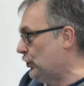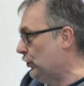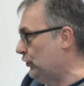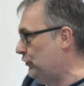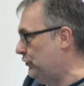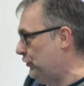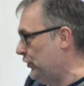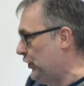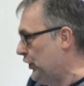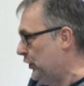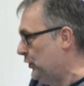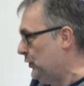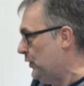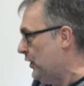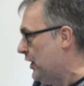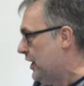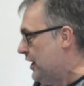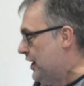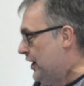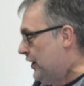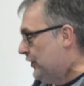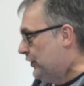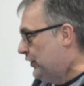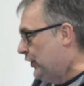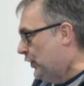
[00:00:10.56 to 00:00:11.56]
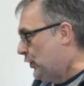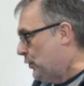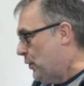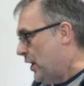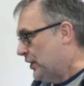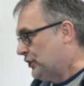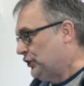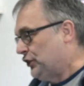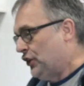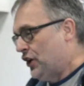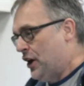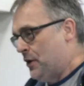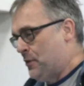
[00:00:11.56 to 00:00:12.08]
good for you? The
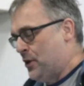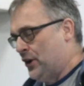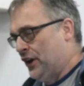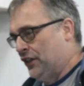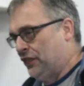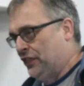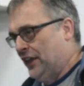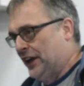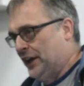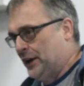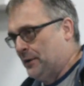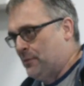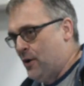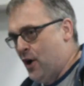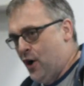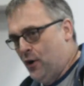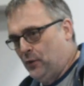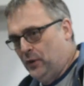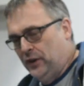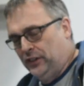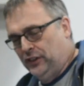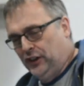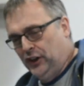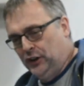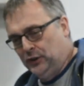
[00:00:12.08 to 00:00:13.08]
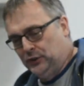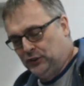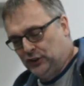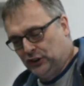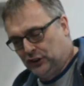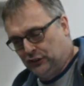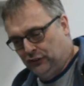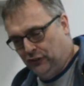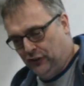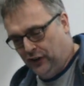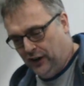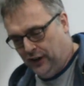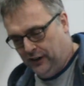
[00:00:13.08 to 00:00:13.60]
question I want to think about with you
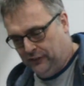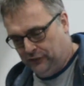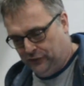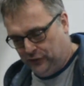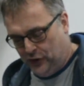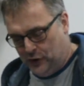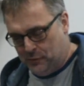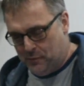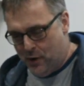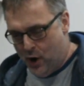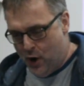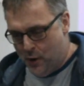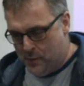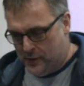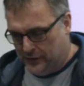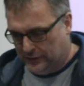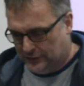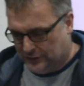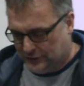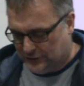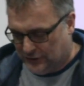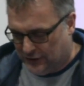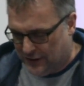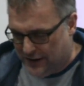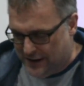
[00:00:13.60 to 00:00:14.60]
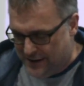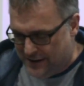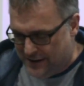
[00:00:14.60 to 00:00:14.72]
just for a few moments